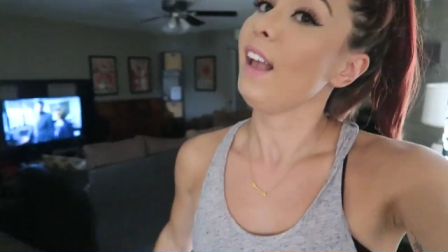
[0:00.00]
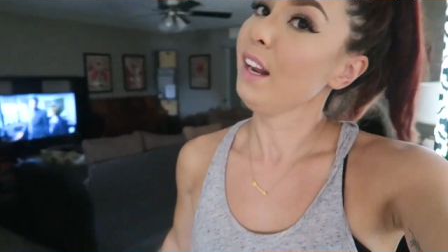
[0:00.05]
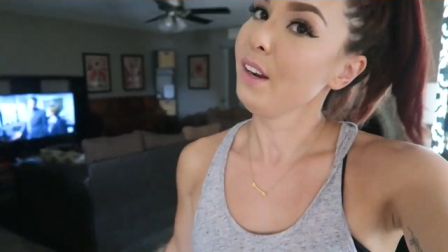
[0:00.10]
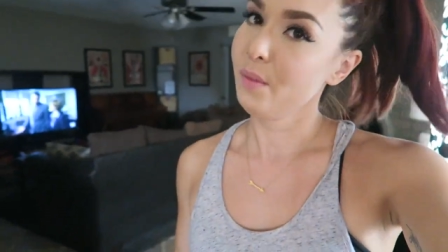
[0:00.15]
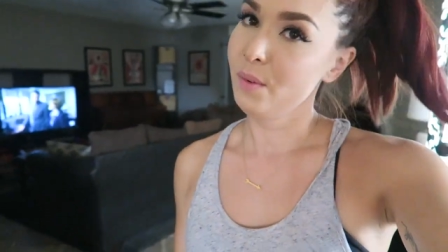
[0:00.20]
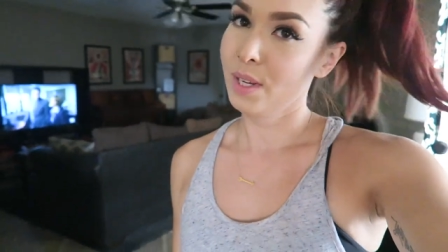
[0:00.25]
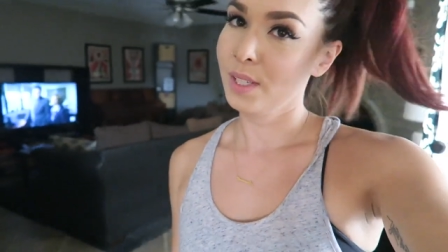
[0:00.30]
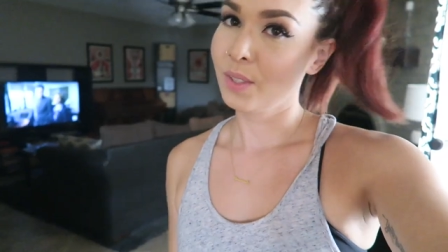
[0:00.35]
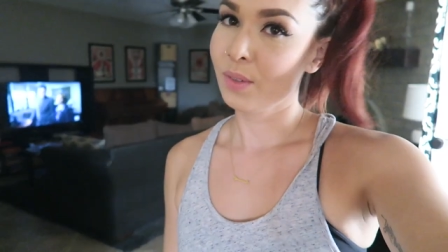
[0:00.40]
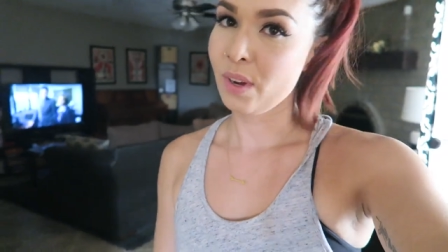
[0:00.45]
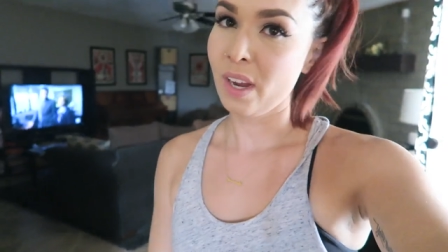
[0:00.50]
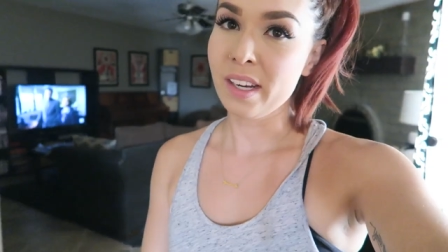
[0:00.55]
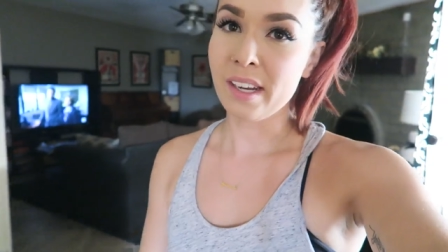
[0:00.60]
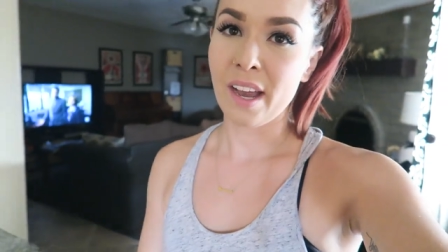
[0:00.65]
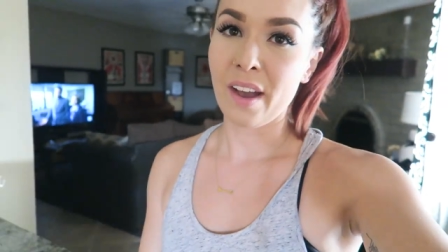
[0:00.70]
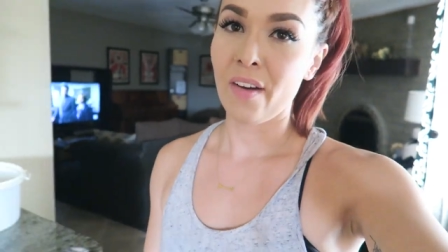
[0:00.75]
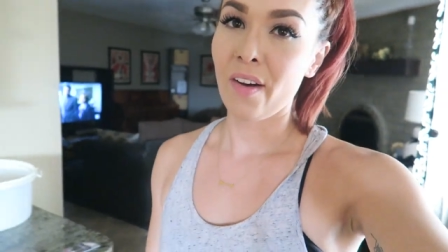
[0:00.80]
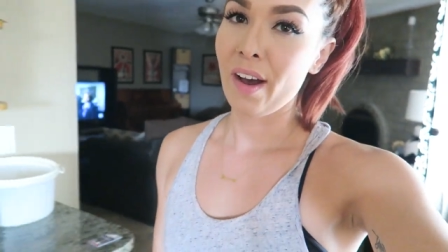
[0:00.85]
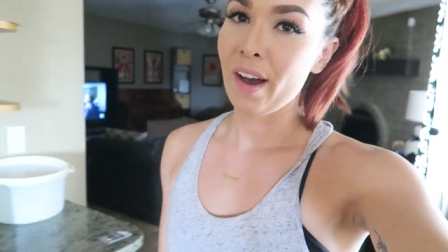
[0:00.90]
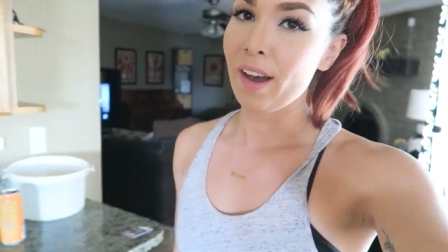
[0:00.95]
Anyways, right
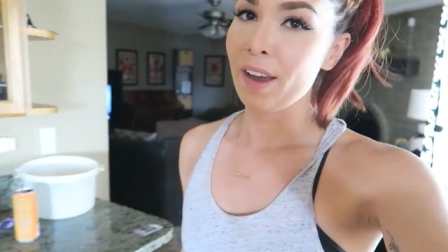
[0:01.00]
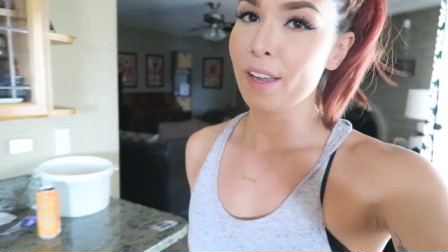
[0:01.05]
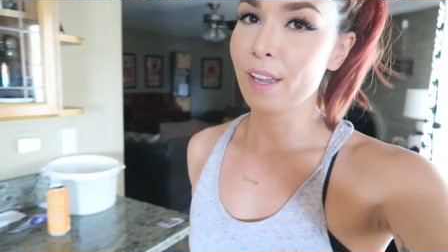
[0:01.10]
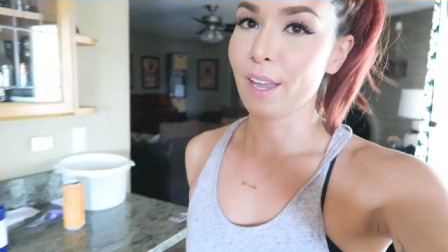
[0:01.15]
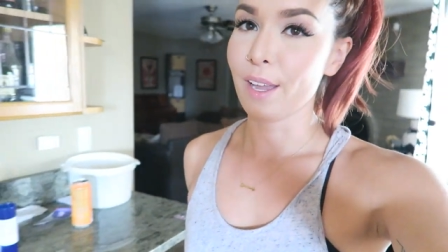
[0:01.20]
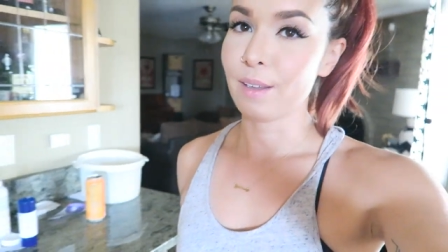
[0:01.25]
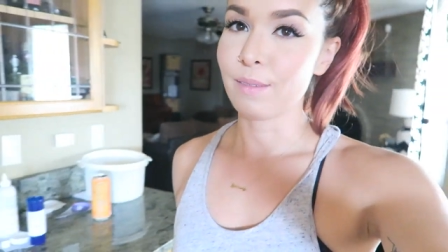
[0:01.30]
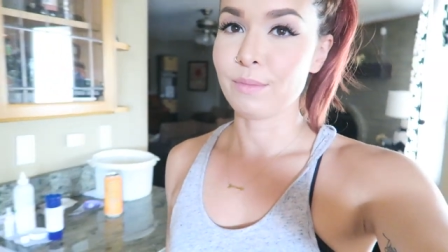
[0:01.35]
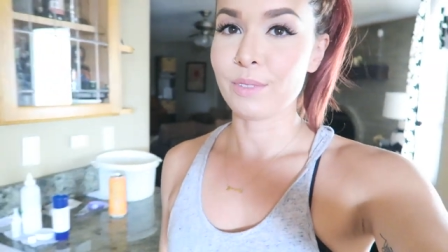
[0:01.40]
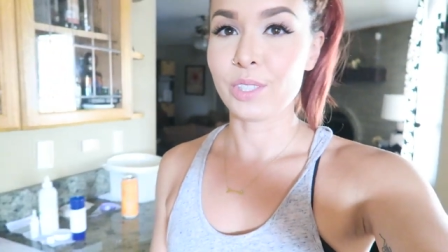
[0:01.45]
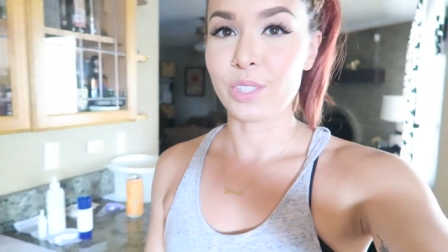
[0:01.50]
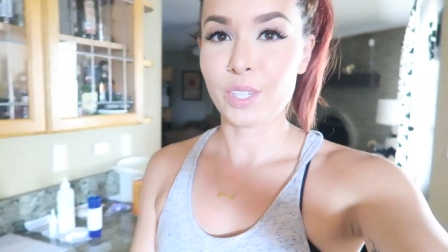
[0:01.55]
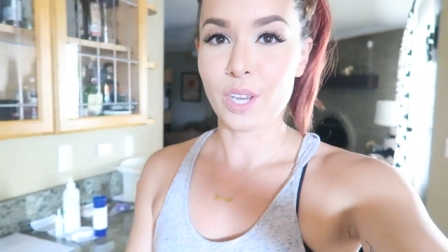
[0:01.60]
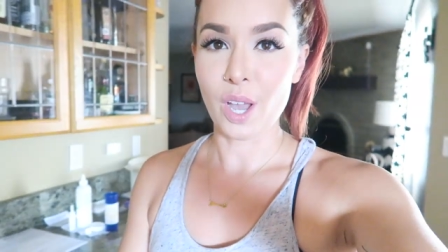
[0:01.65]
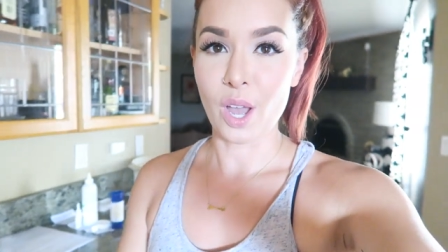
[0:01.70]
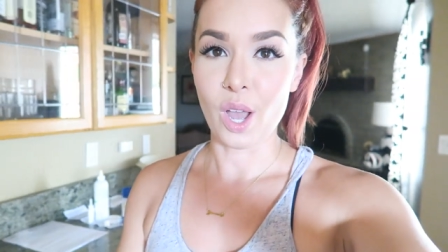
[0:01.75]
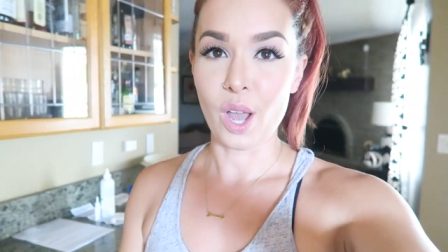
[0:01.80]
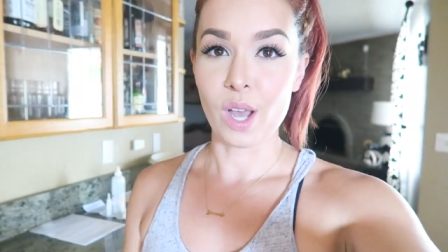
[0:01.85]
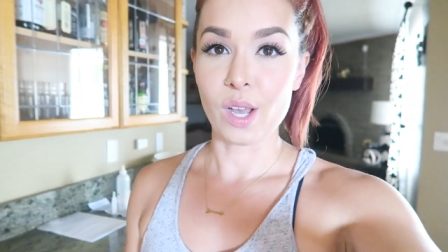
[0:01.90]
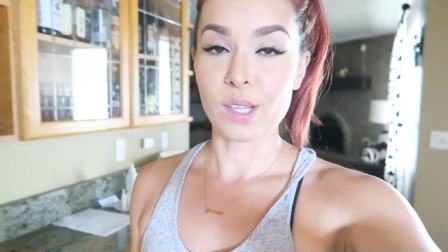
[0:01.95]
now I am
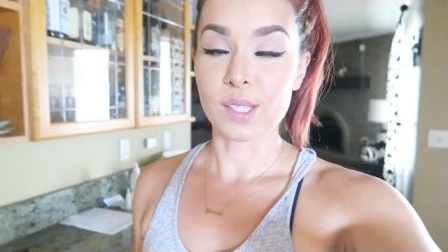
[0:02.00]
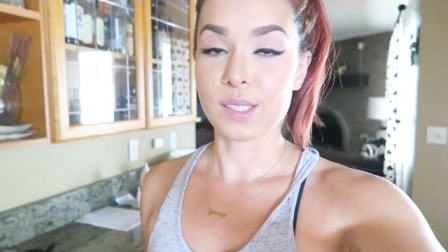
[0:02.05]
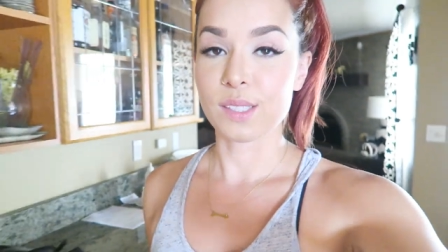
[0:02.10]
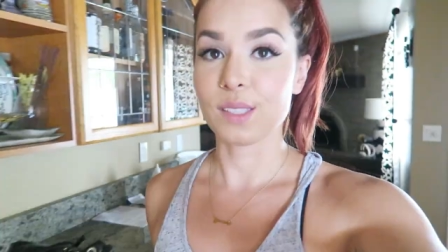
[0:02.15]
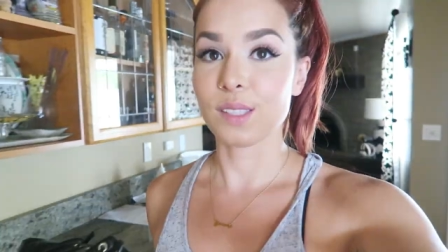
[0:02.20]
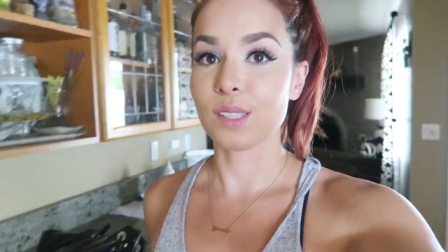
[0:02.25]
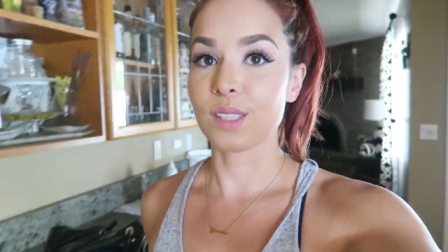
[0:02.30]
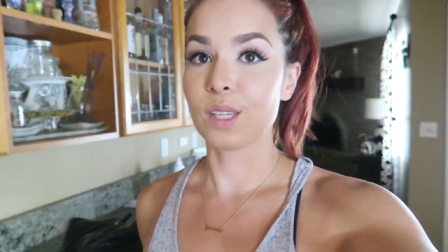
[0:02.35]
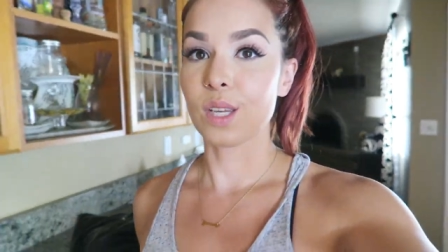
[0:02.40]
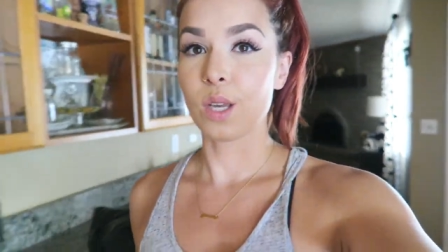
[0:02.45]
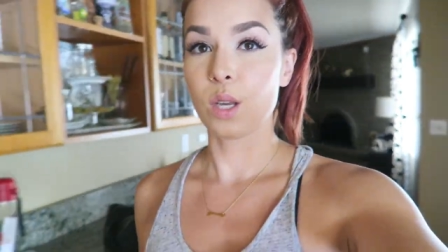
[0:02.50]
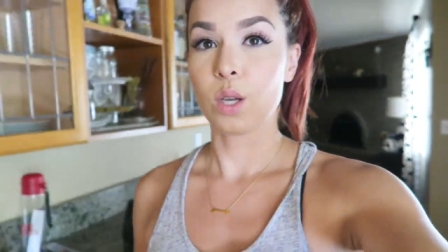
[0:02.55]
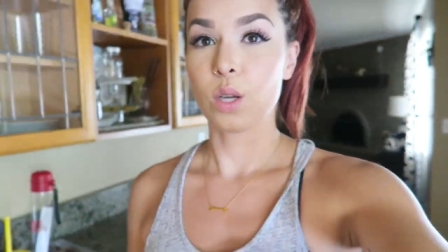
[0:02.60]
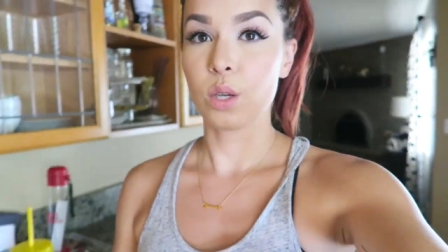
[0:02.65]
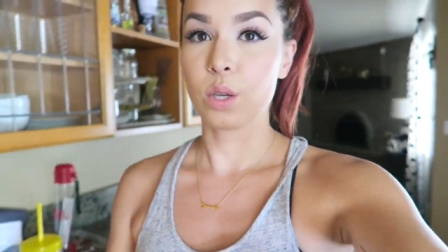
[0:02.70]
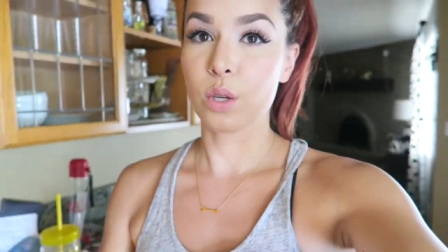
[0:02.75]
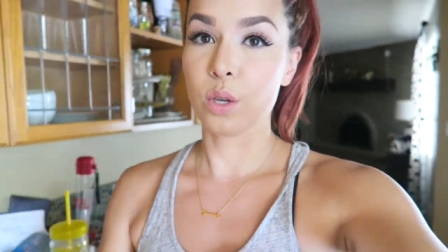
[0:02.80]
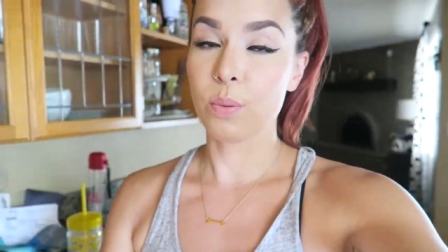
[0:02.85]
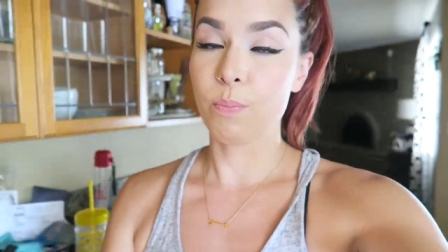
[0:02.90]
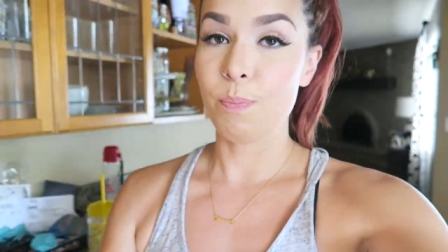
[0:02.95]
just
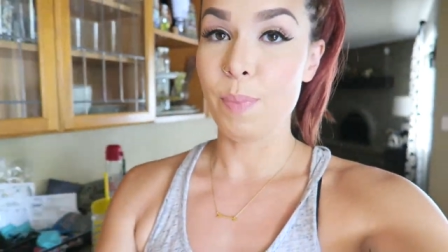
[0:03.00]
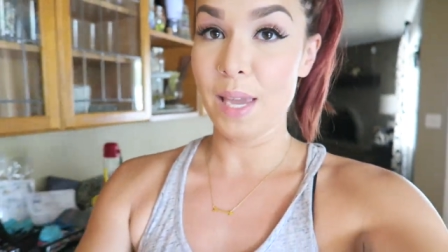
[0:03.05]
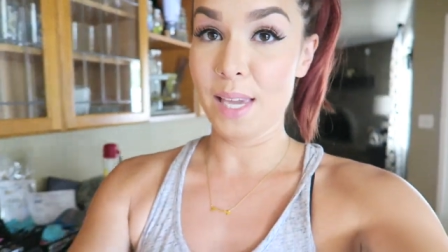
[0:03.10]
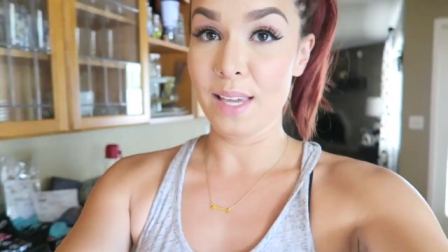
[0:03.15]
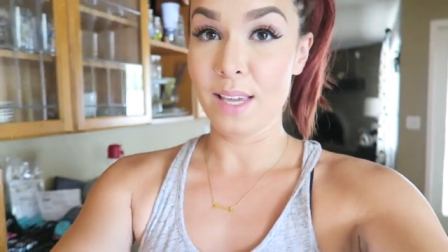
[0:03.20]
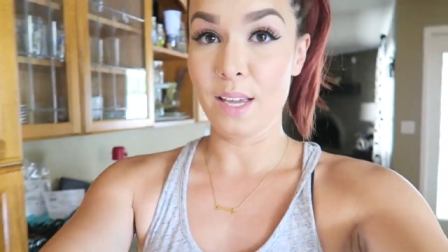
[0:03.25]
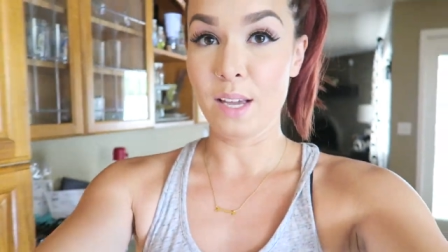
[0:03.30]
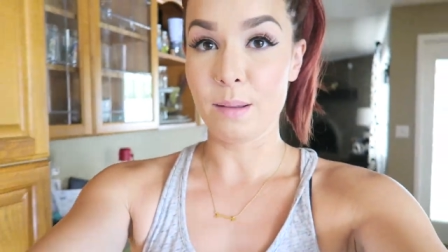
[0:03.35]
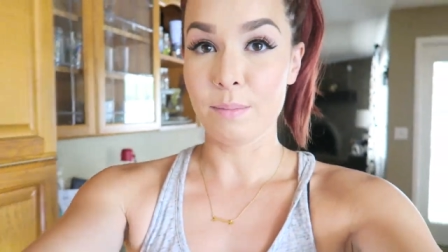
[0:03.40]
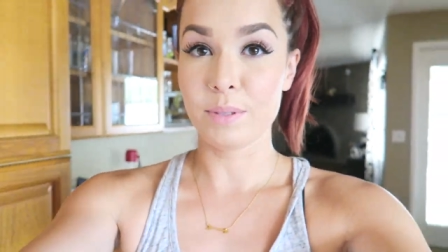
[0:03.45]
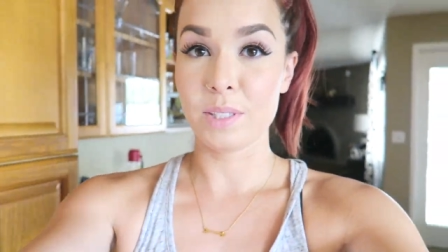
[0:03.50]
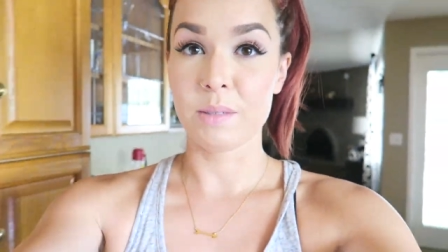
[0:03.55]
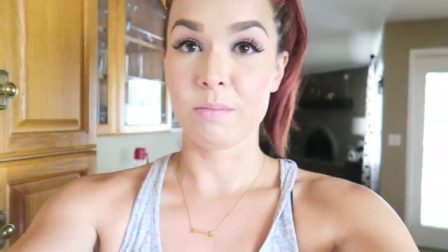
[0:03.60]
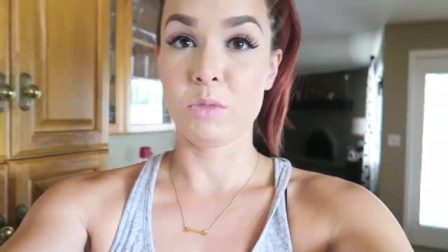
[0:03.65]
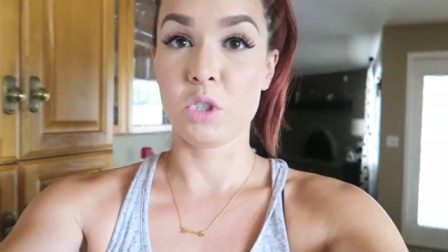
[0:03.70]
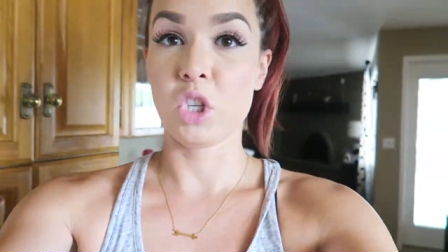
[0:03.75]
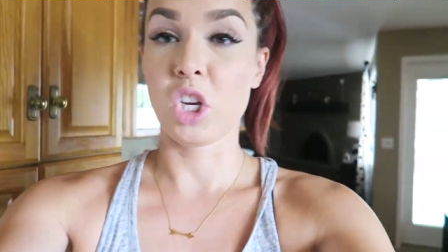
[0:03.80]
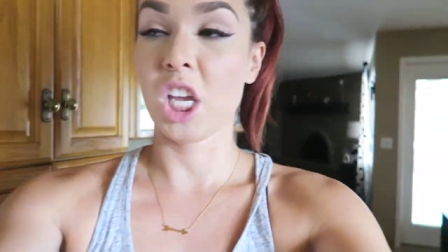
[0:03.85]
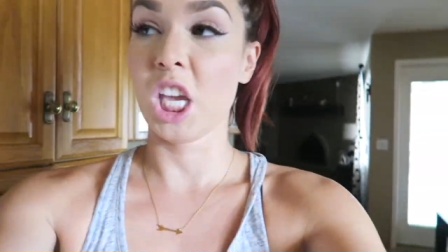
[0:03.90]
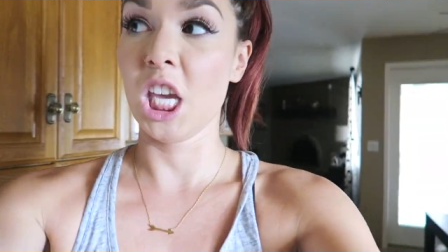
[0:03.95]
baking up
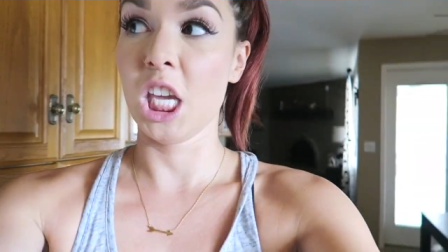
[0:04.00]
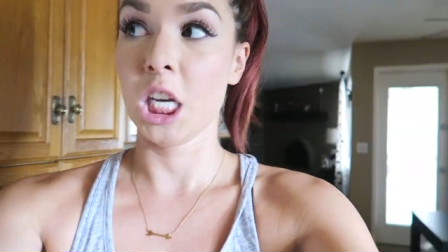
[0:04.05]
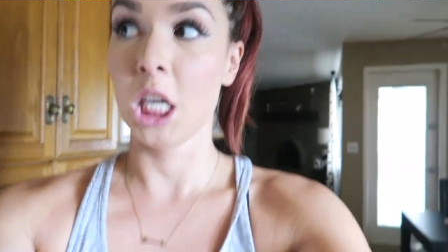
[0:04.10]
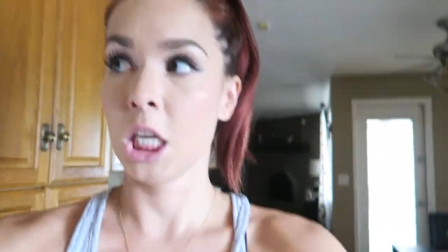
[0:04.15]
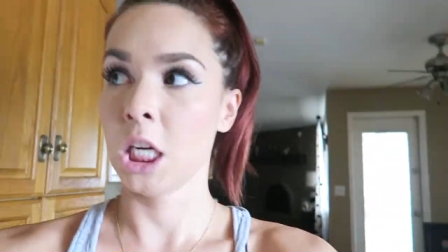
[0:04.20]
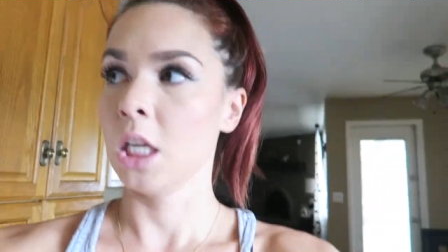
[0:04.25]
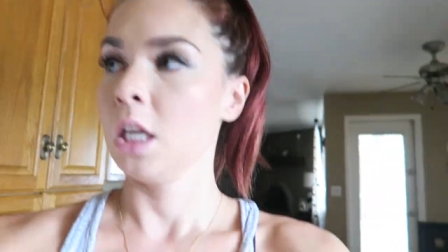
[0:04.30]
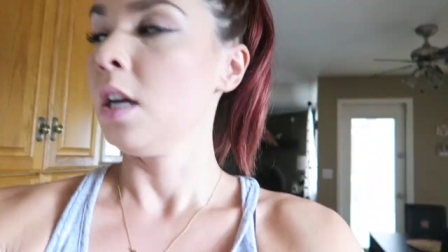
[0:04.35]
some chicken.